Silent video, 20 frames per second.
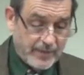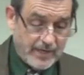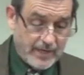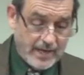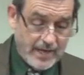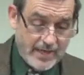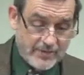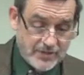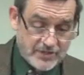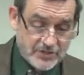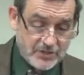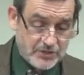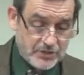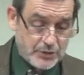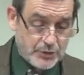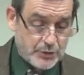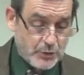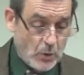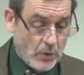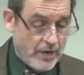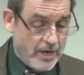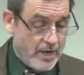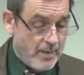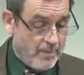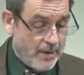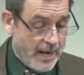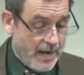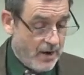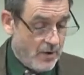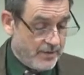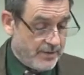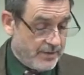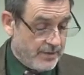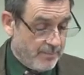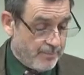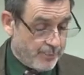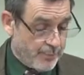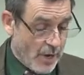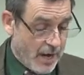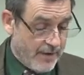And this is a story about a
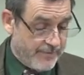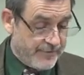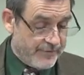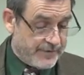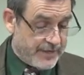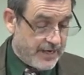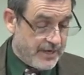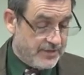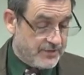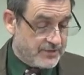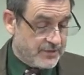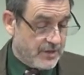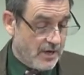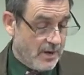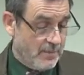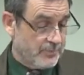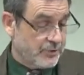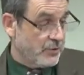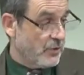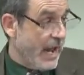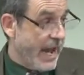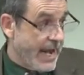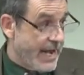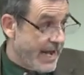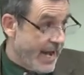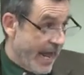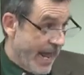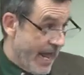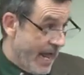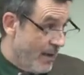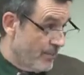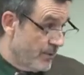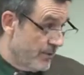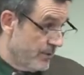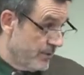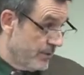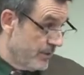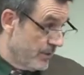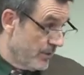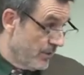prophet that has come to Ahab,
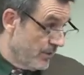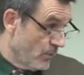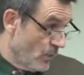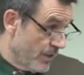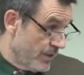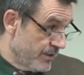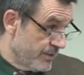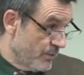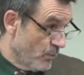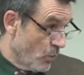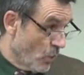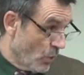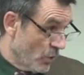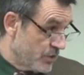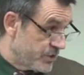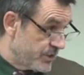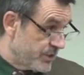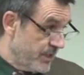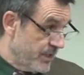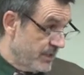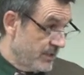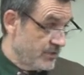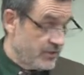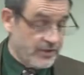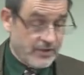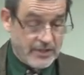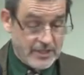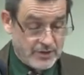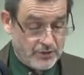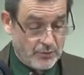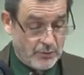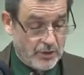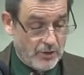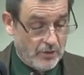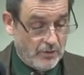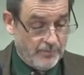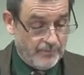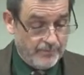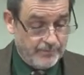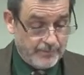one of the worst kings in
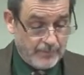Israel.